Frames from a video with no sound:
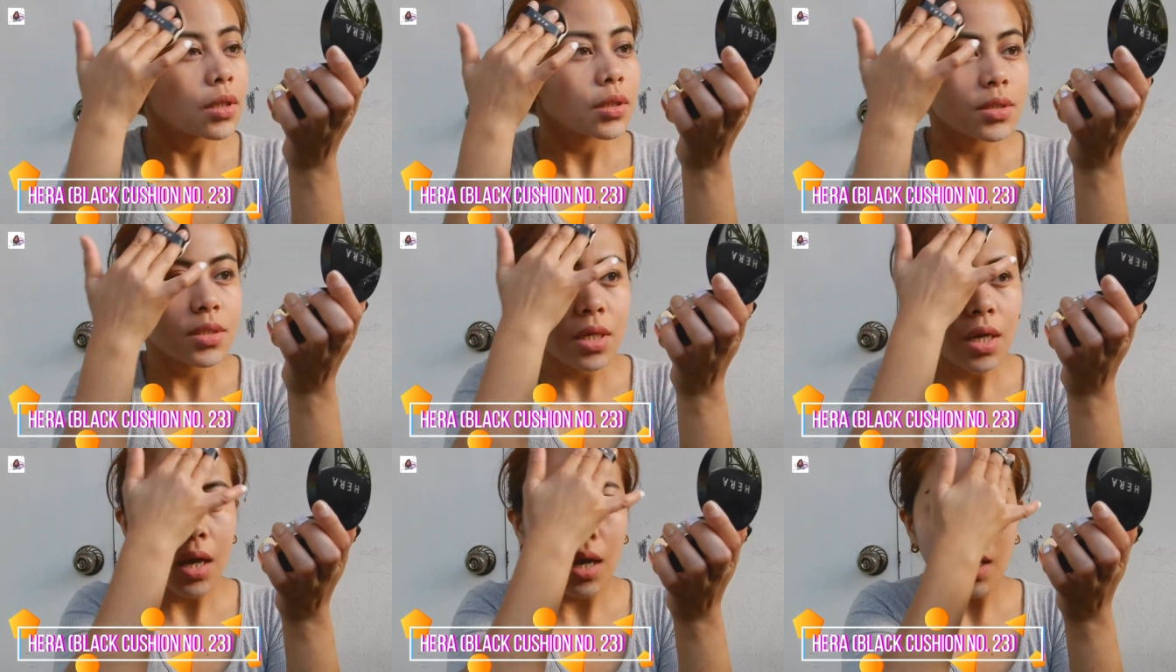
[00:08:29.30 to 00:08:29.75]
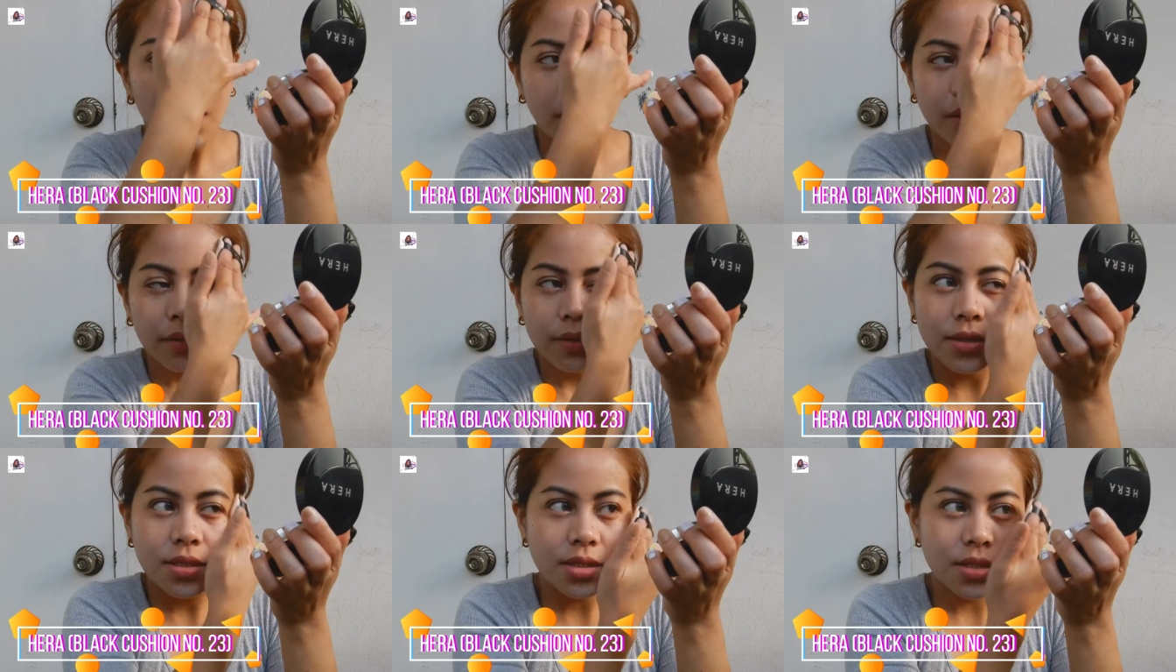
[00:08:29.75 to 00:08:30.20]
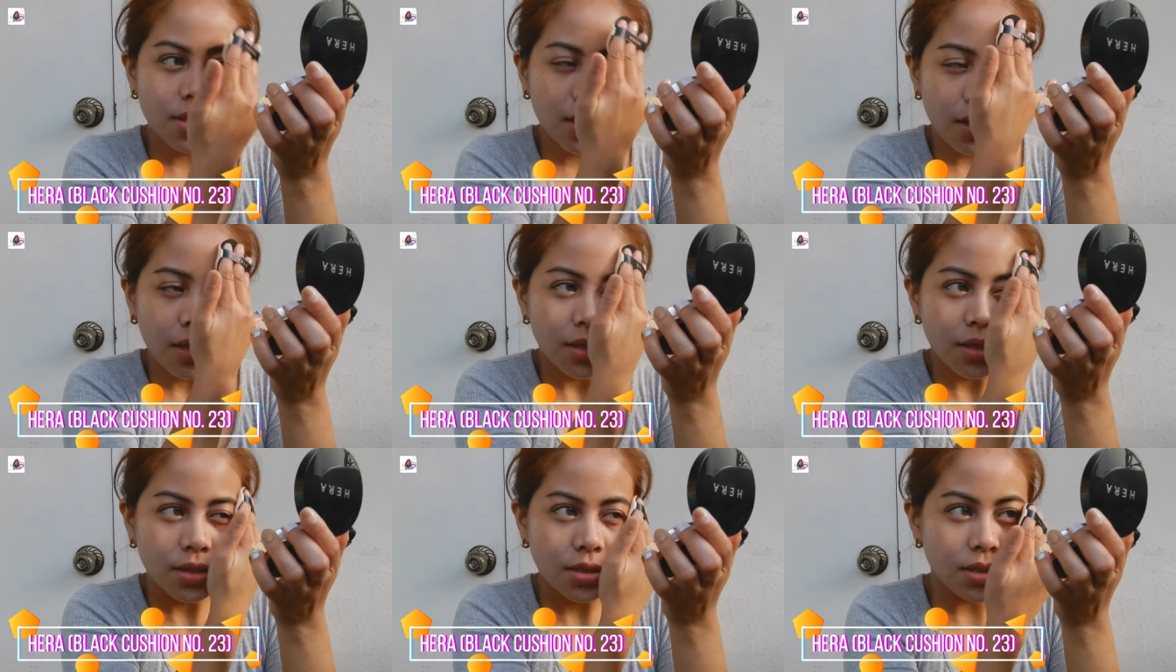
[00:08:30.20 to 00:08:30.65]
Kasi uh, these
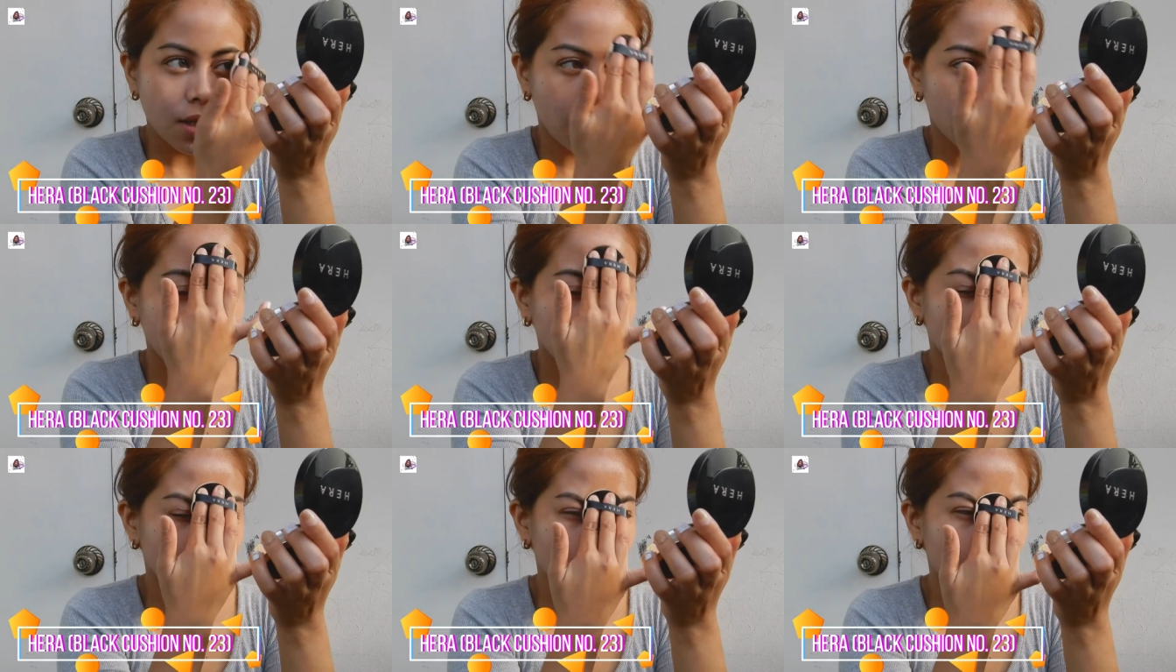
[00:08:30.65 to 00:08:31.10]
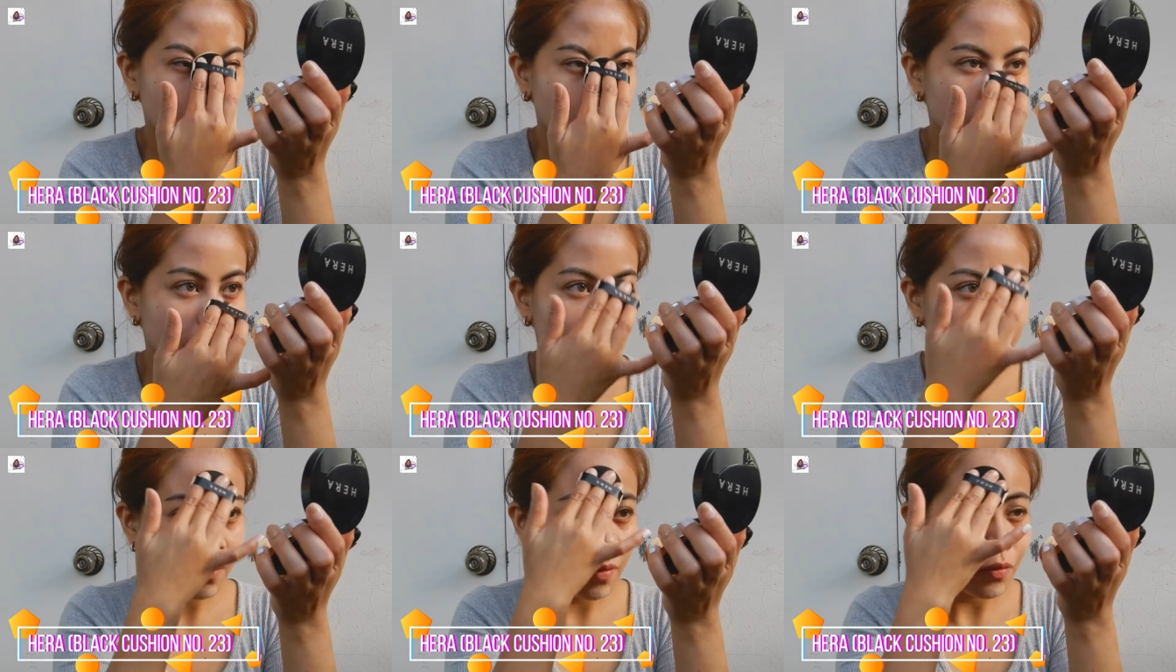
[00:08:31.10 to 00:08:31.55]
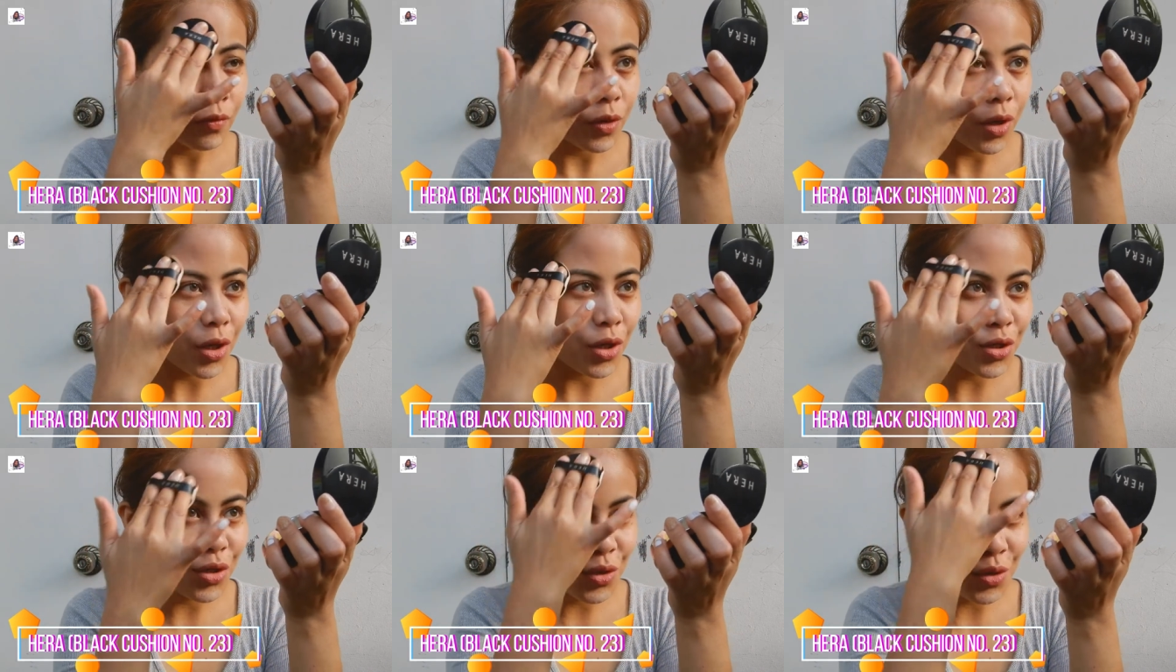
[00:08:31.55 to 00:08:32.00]
days, I'm not wearing
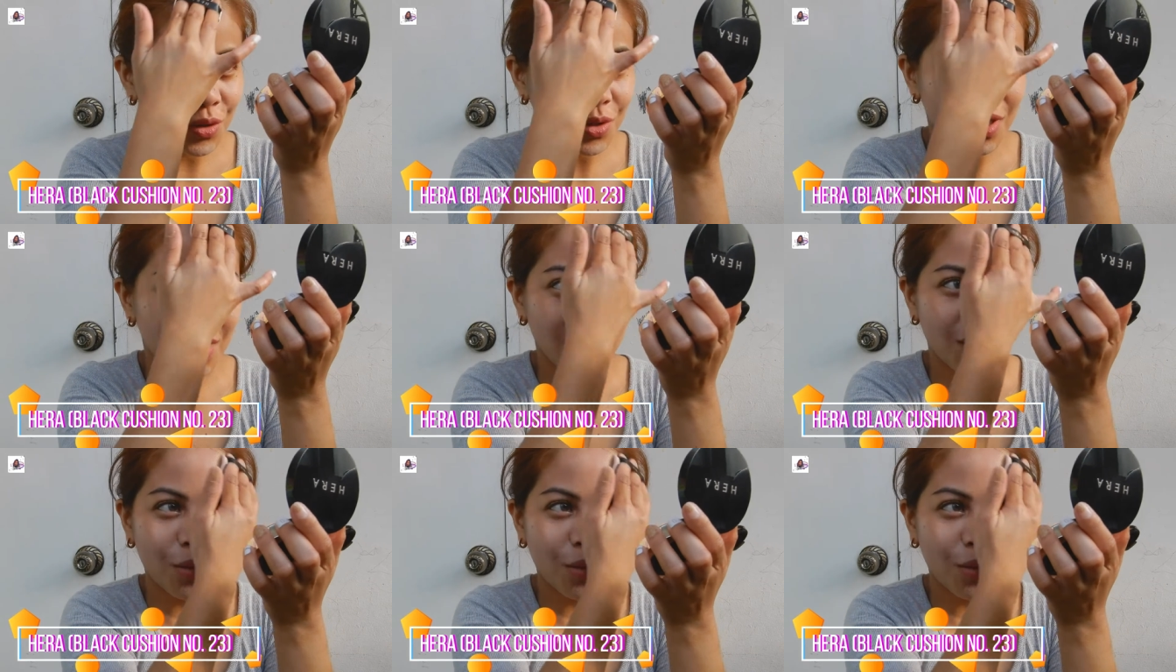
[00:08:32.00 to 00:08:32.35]
foundation